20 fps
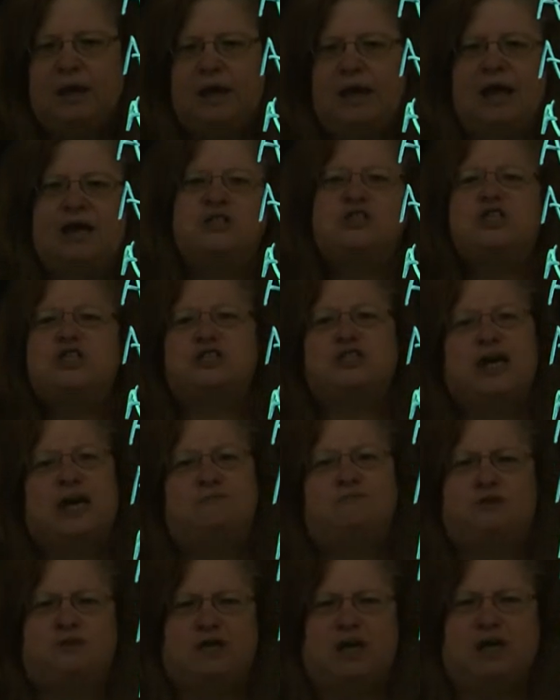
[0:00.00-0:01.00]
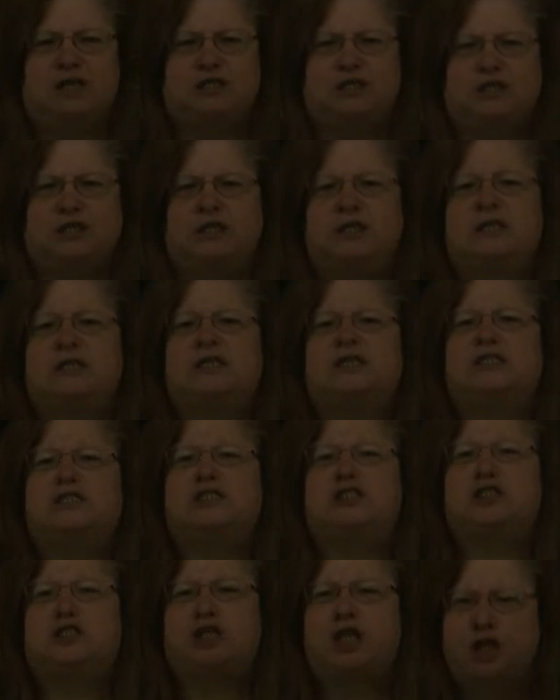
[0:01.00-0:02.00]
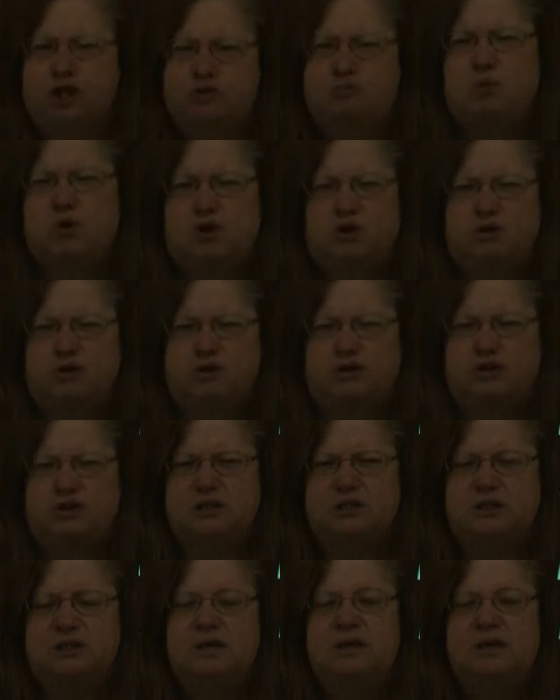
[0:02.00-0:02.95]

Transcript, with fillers: And she's advertising cheeseburgers.